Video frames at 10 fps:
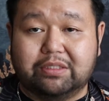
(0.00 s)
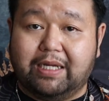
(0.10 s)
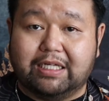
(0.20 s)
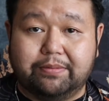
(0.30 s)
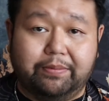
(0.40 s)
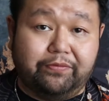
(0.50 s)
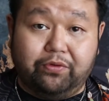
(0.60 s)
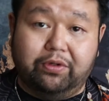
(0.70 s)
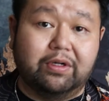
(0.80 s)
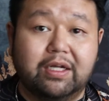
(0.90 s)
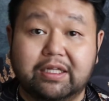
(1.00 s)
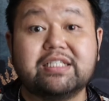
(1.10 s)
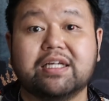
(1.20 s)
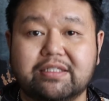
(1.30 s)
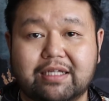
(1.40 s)
as possible before the
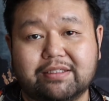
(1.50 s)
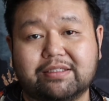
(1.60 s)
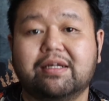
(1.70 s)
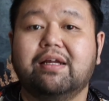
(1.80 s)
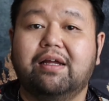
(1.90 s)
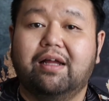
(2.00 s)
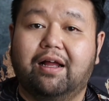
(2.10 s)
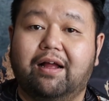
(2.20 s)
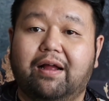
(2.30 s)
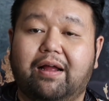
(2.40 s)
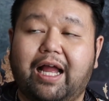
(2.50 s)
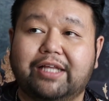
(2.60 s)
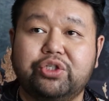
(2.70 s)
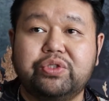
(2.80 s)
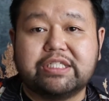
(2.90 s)
sun sets. I
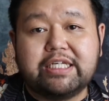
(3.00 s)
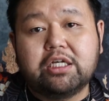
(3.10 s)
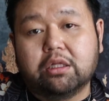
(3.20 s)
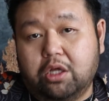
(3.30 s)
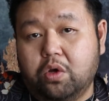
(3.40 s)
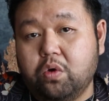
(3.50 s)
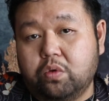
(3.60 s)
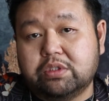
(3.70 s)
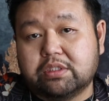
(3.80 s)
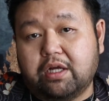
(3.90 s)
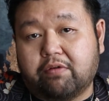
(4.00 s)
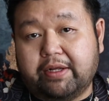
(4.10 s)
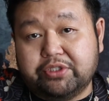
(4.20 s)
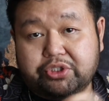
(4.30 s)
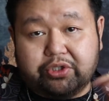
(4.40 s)
do see glows
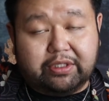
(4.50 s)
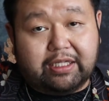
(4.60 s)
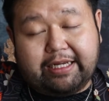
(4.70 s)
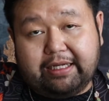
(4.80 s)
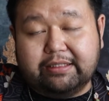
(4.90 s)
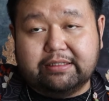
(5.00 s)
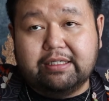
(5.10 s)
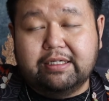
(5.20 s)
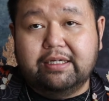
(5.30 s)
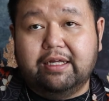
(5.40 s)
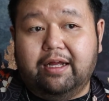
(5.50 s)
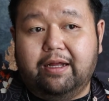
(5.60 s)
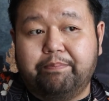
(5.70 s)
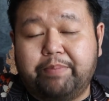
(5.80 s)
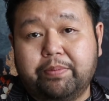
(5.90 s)
around certain lightings.
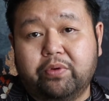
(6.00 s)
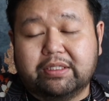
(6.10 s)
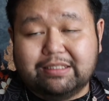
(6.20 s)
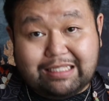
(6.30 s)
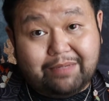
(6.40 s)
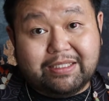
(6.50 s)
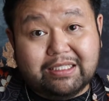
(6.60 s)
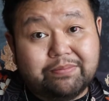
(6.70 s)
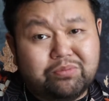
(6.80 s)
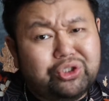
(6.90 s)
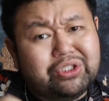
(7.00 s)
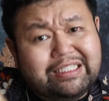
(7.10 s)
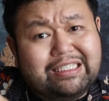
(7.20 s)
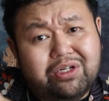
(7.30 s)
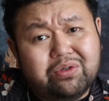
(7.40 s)
People with astigmatism usually
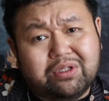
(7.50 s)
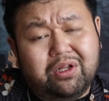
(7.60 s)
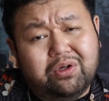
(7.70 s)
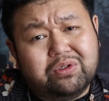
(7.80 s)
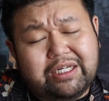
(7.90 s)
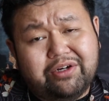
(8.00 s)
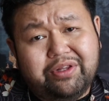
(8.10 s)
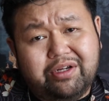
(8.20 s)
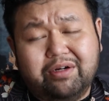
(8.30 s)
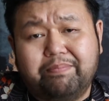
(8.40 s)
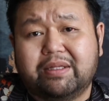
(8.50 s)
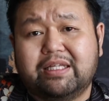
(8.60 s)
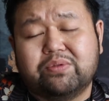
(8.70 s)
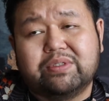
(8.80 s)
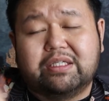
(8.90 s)
see those glows here and there, but
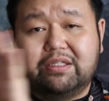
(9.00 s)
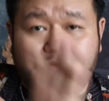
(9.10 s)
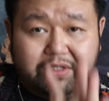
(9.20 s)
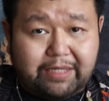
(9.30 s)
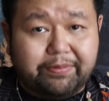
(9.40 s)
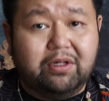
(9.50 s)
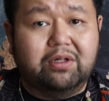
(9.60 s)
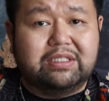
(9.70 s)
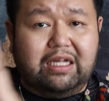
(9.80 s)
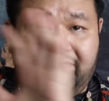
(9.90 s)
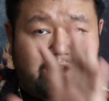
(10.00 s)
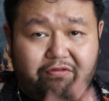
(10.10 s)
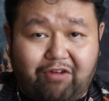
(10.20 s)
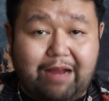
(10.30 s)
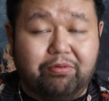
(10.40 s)
this one's a different type of glow. It's like a very
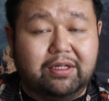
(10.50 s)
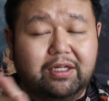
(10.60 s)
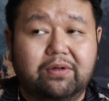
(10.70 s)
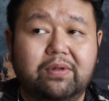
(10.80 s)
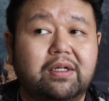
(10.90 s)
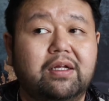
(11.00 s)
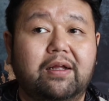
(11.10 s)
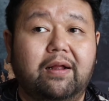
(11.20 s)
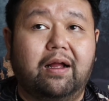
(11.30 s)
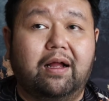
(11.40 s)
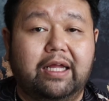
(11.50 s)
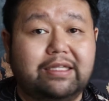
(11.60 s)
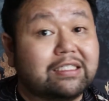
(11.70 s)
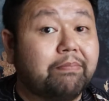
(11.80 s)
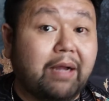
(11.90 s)
vibrant glow. It
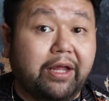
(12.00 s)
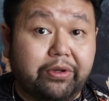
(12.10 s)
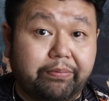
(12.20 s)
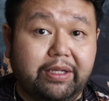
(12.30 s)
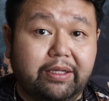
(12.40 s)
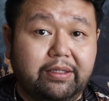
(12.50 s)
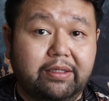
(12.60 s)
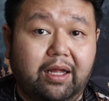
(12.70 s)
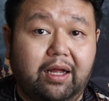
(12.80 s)
doesn't bother me.